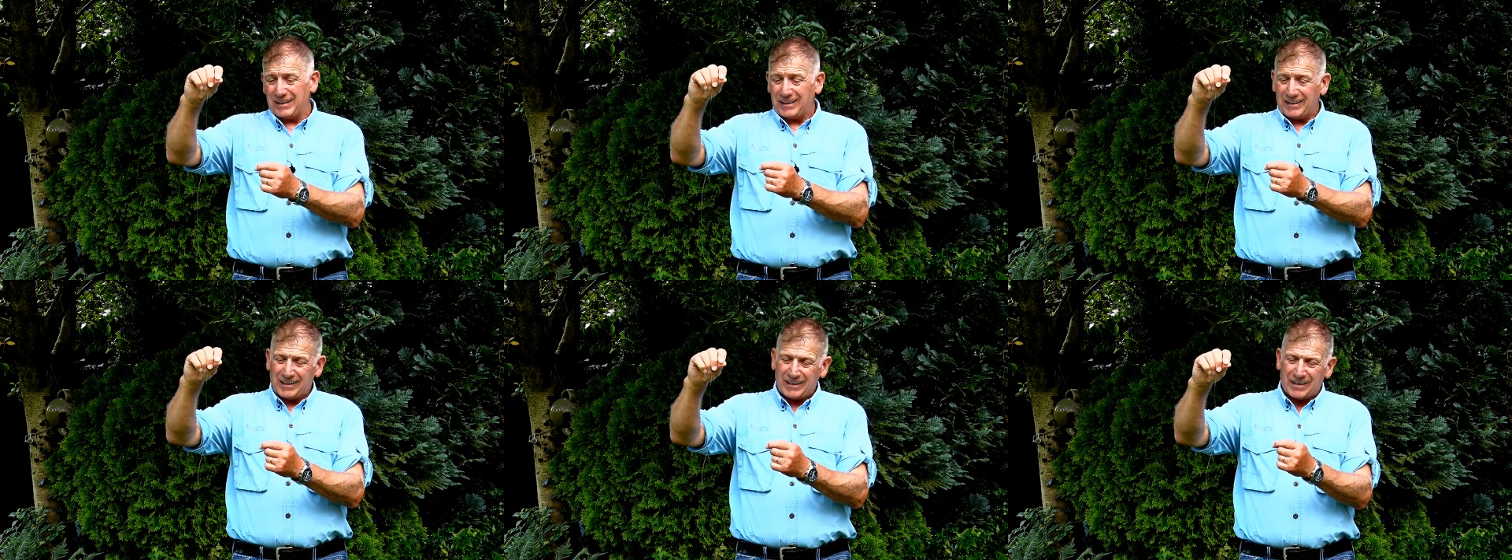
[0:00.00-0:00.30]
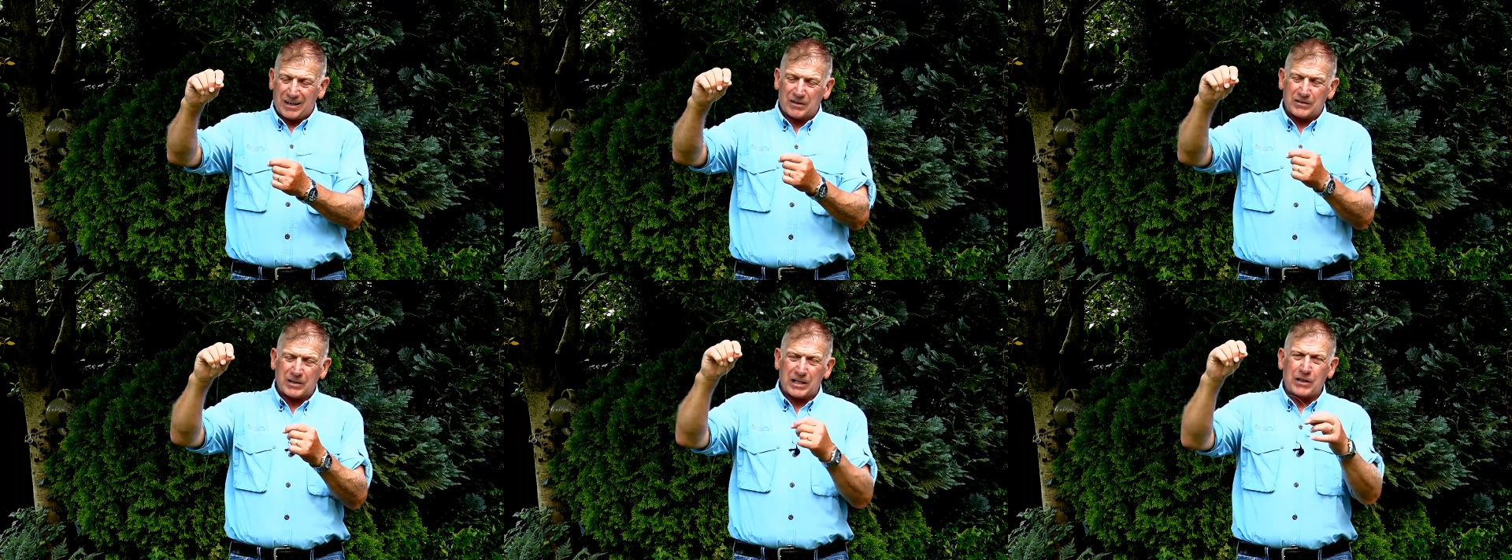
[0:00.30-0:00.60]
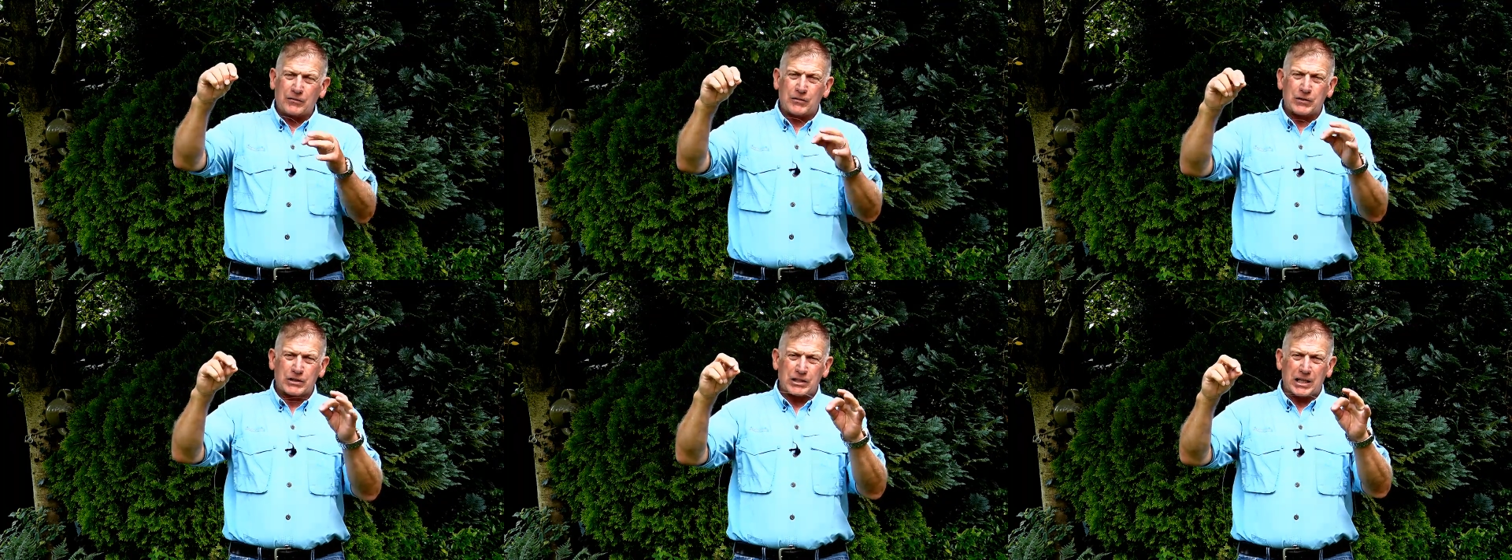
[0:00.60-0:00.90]
And I know that
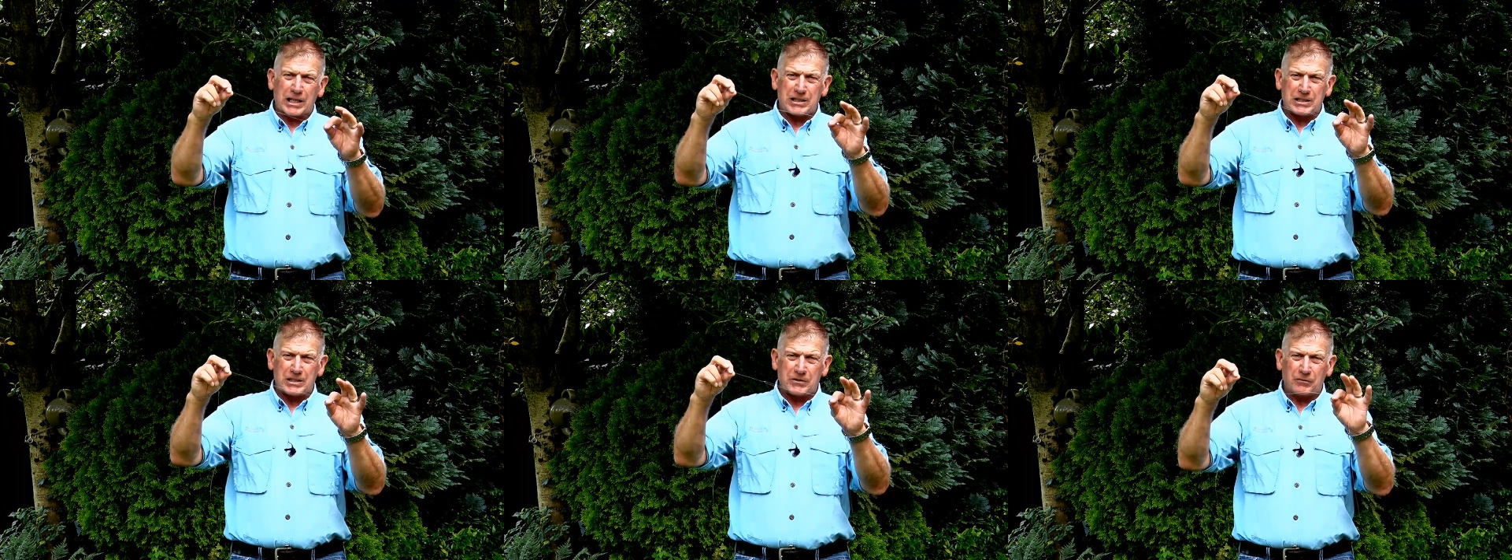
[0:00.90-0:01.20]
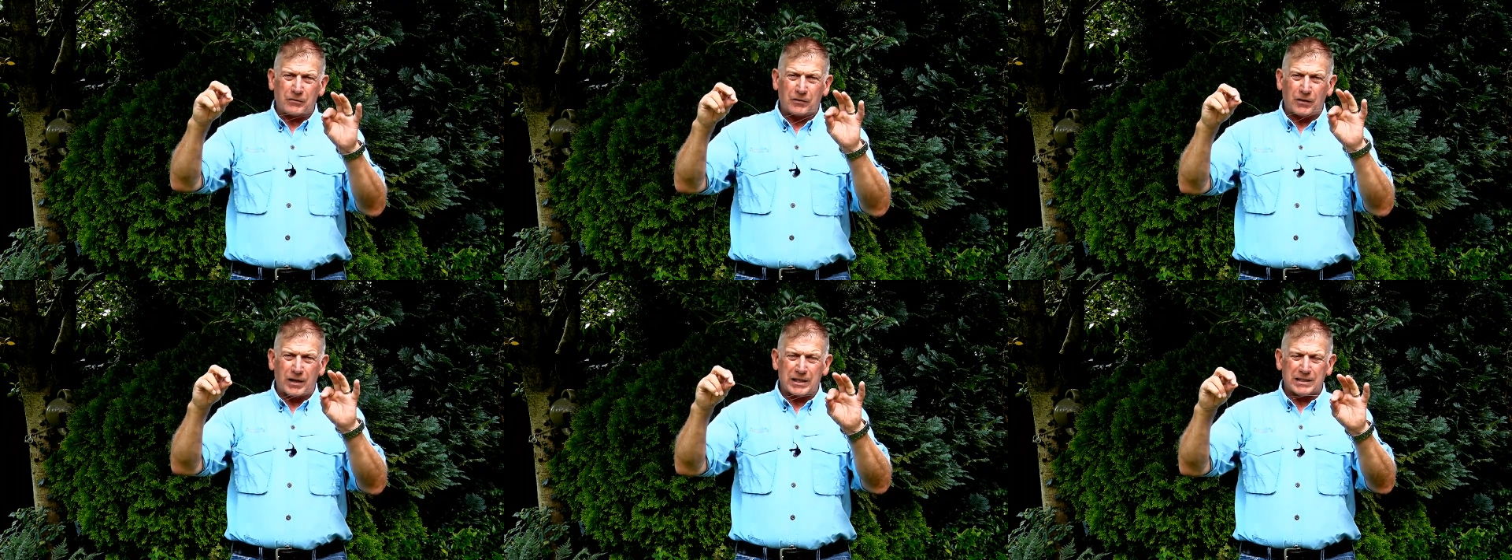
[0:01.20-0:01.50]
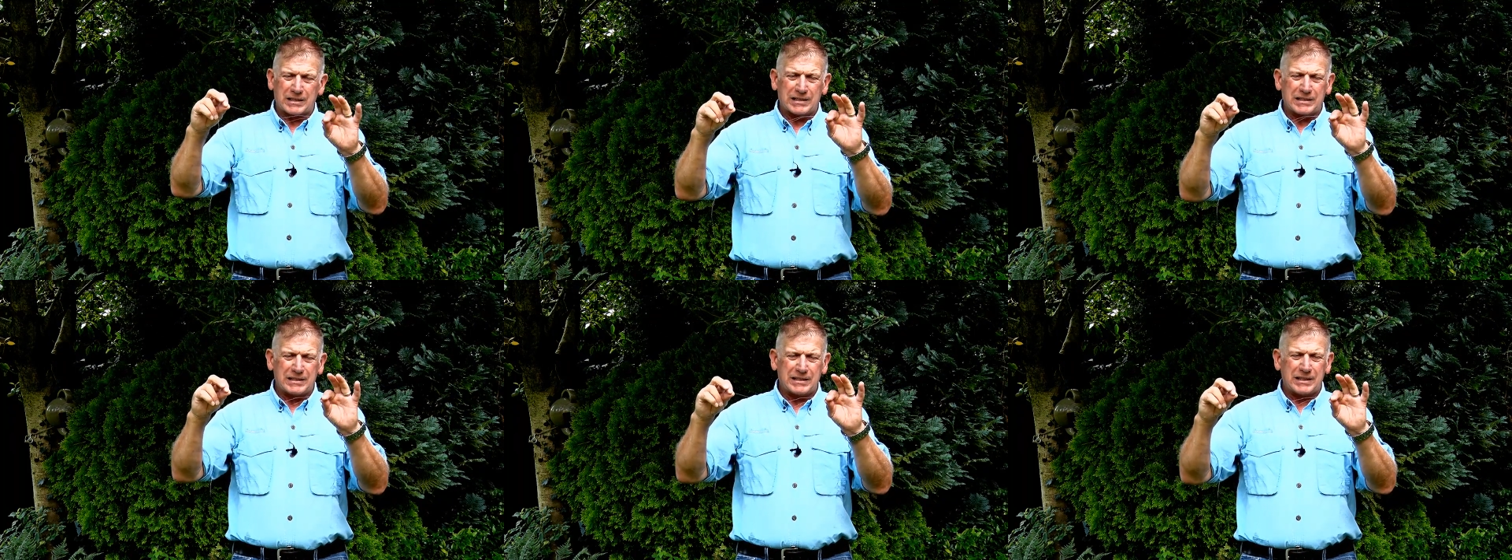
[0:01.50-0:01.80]
if you're changing
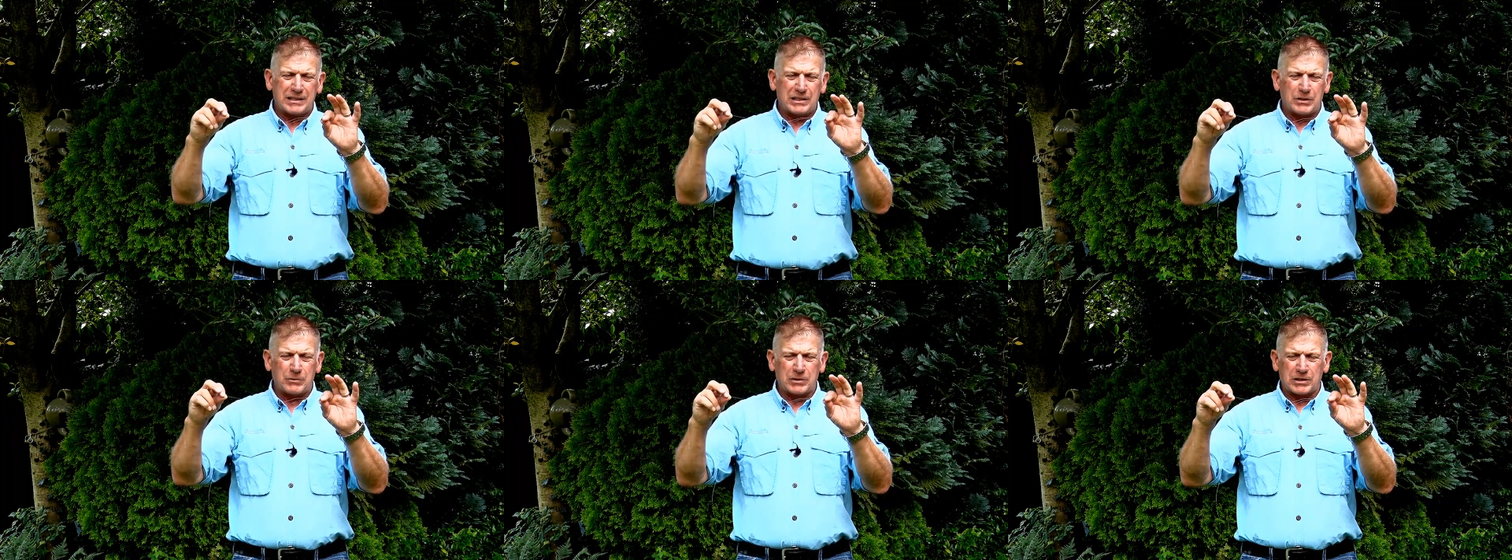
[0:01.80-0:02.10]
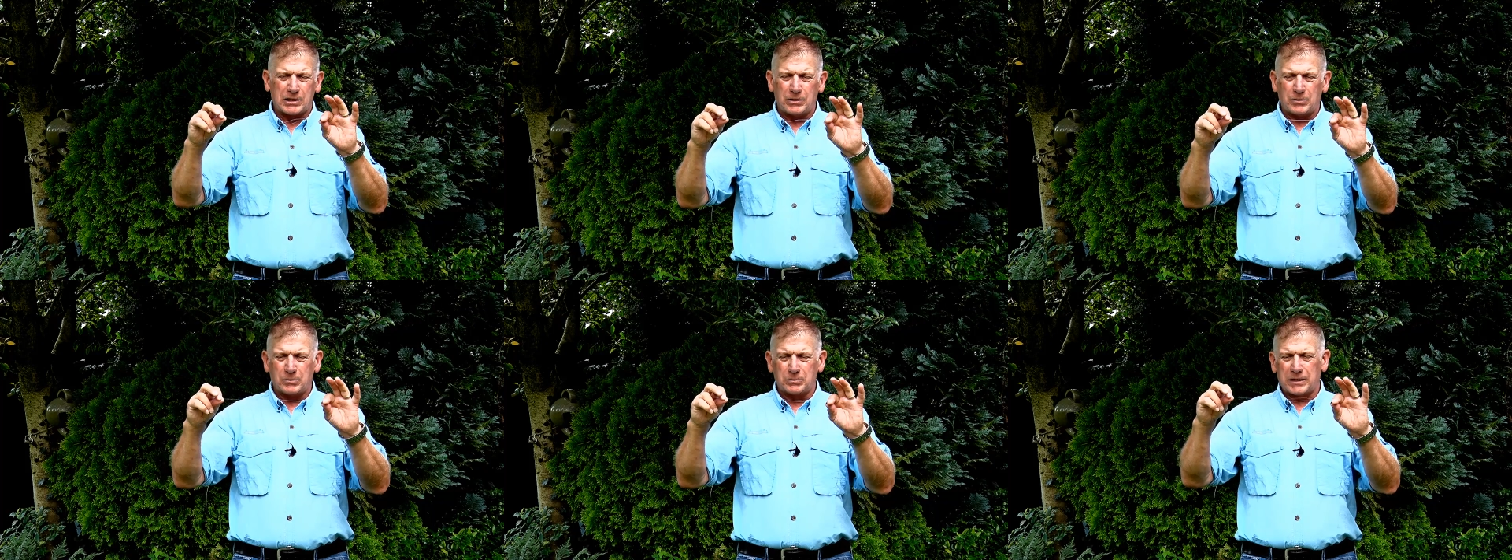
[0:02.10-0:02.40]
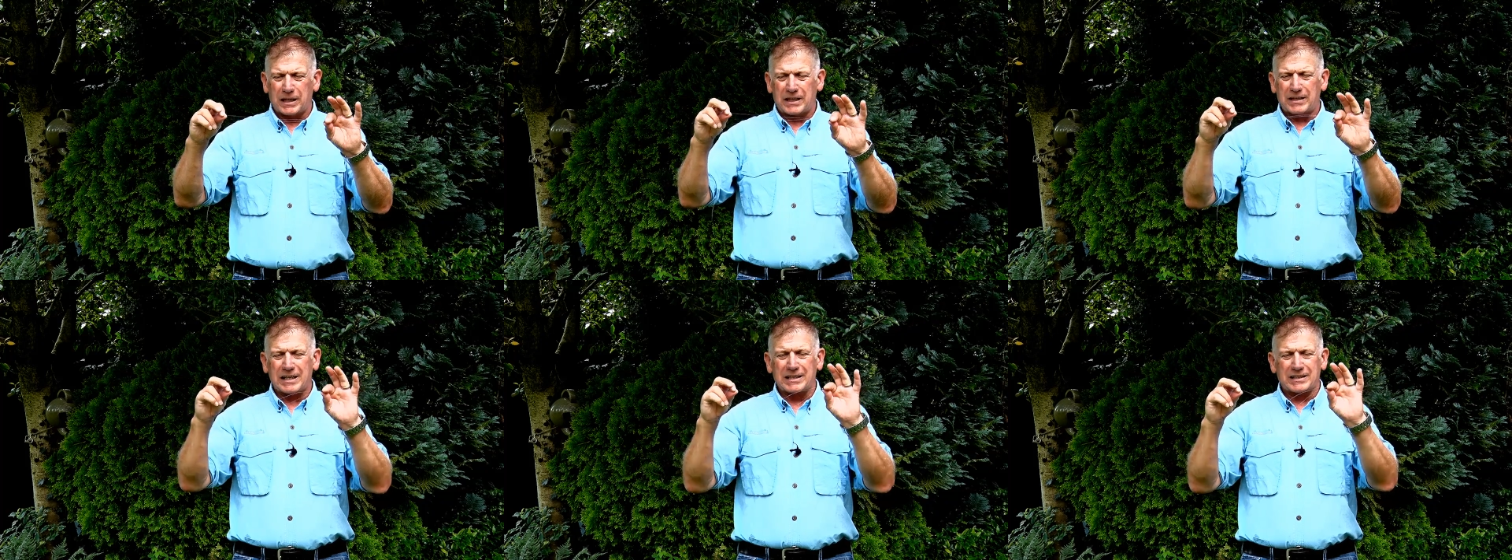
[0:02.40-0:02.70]
flies continuously all
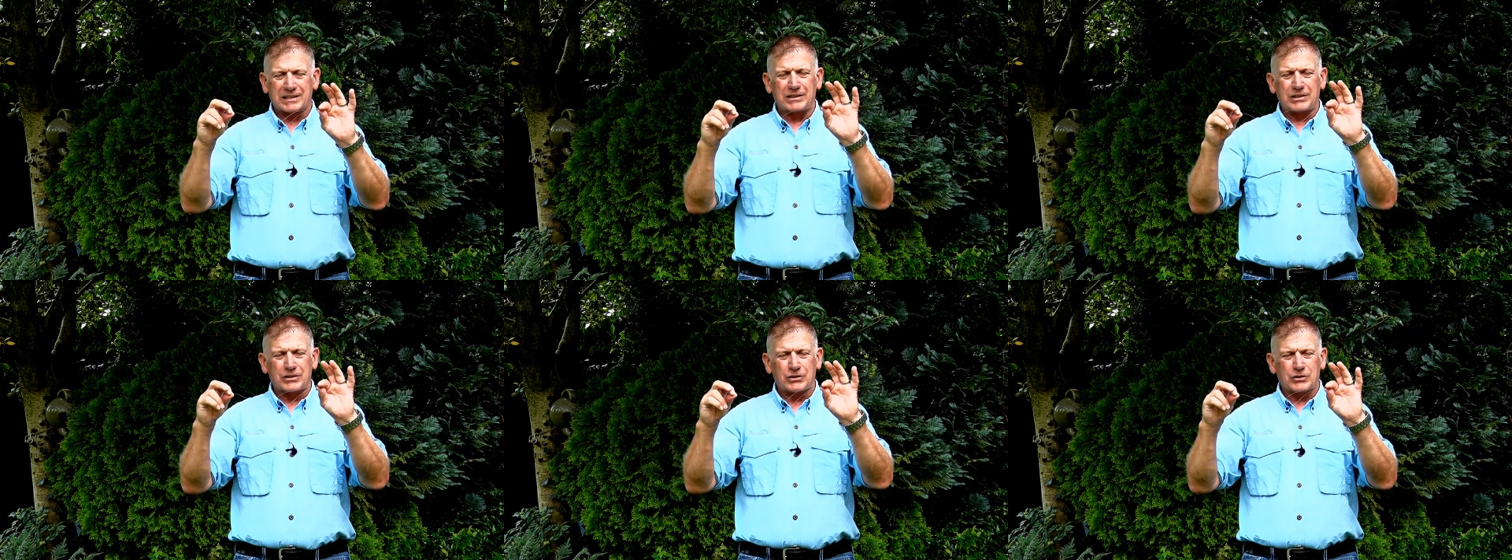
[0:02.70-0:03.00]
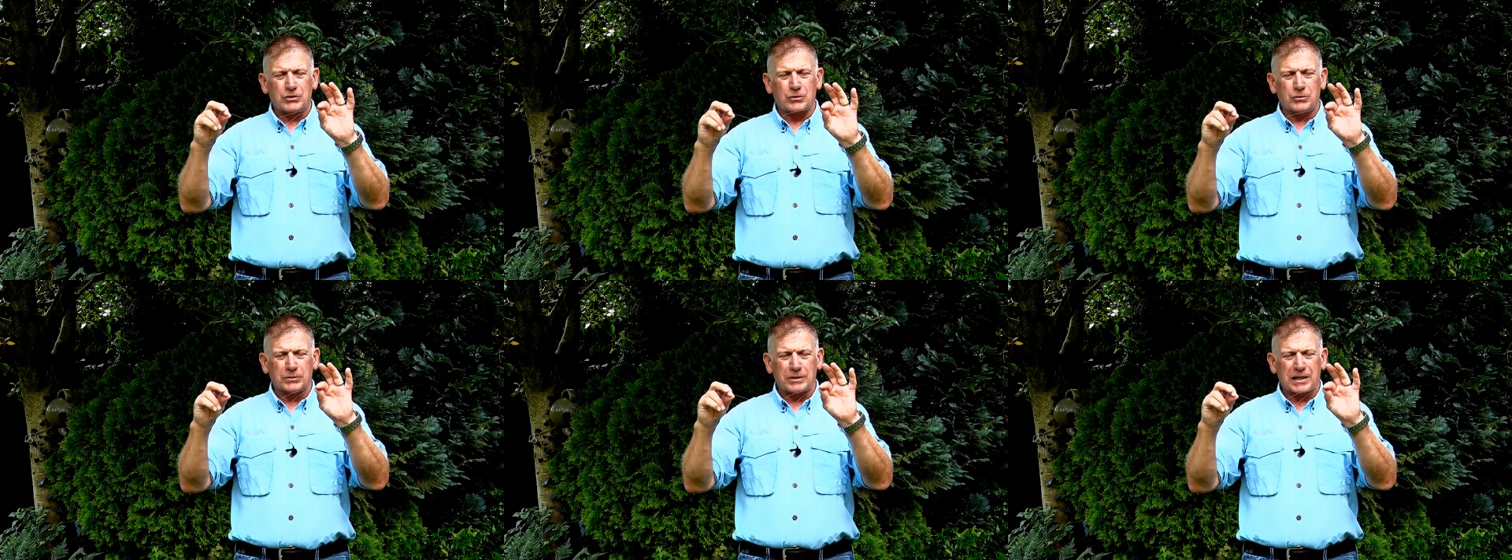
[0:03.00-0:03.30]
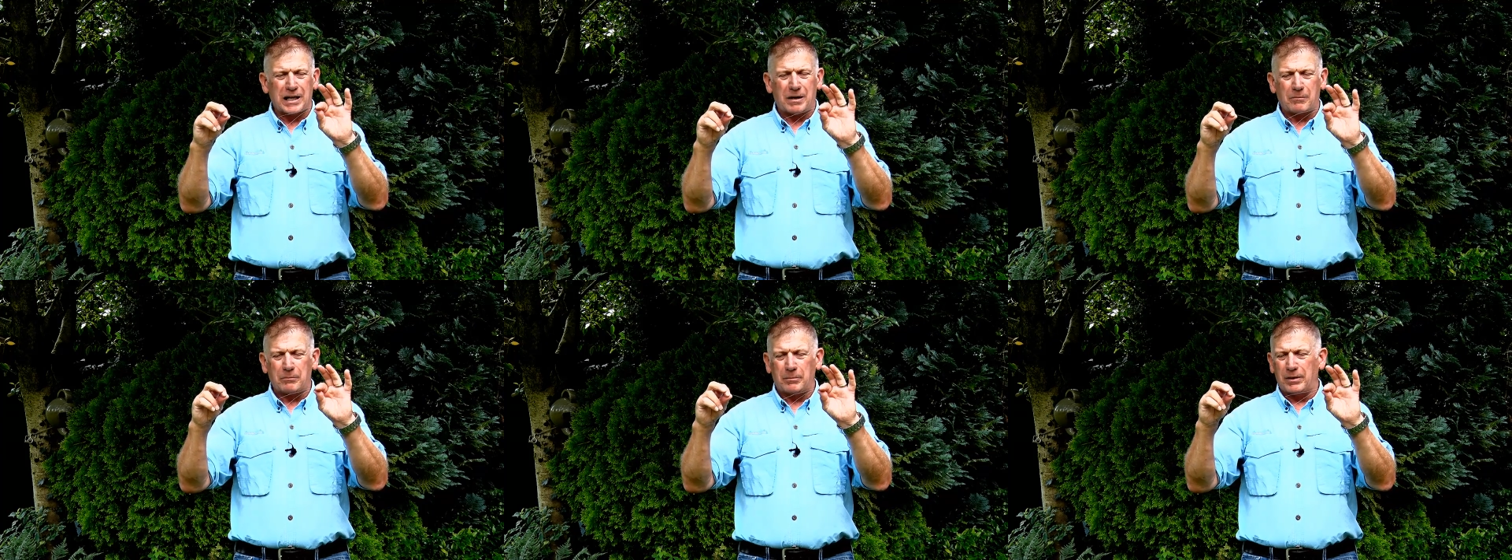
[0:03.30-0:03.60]
day, that's going to shorten up,